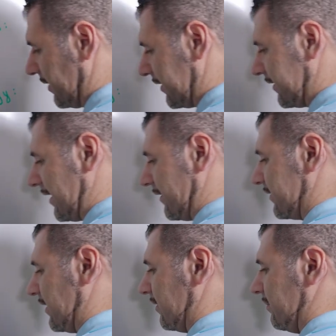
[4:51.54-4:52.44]
pay the
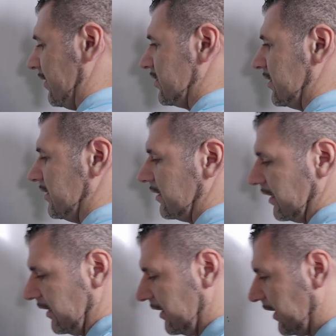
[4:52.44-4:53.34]
$1,000 budget
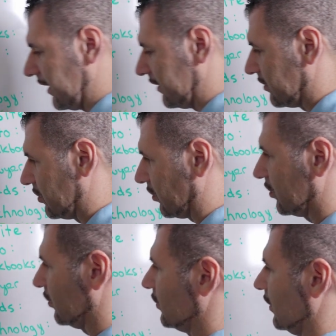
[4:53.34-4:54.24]
and you're
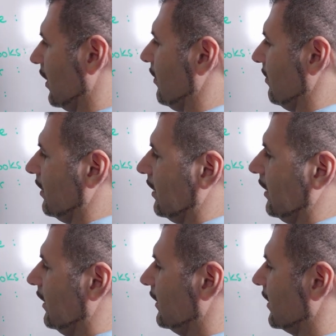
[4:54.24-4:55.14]
good to go.
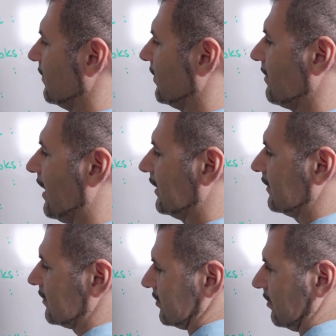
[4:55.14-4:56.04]
Keep in mind,
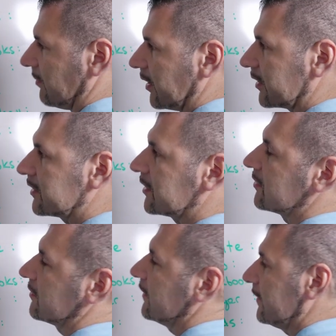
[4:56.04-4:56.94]
there's no marketing.
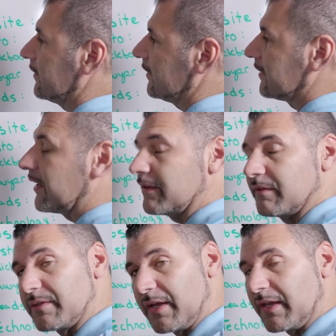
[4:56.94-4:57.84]
You're literally not
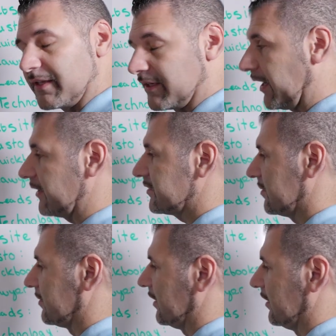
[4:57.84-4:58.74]
even taking a
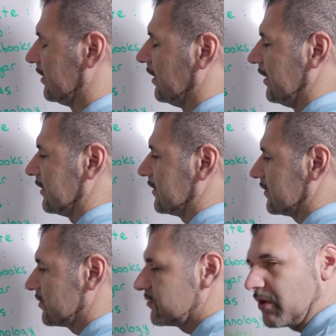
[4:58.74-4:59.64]
customer in.
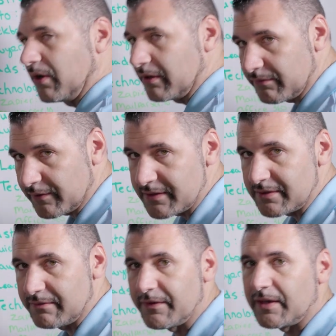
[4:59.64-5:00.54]
This is you calling friends
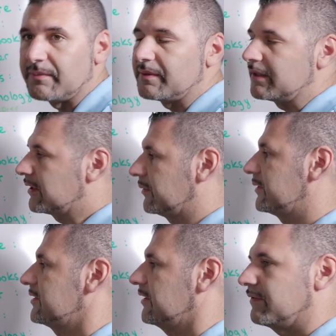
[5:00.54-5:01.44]
and family,
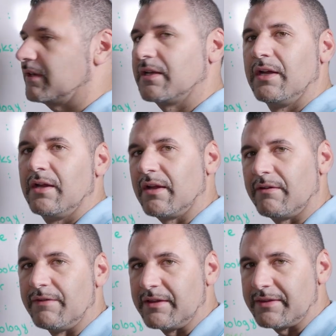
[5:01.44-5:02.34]
going to every
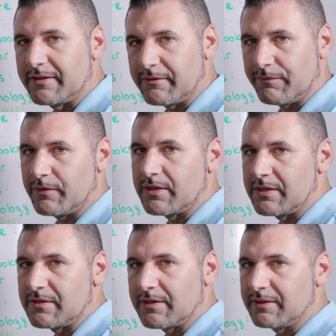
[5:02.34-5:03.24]
event that's free
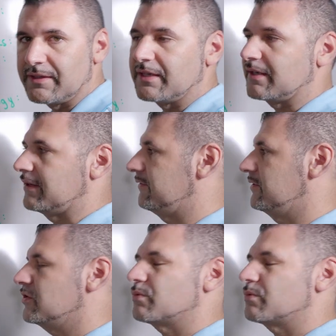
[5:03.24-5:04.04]
that you can think of, and just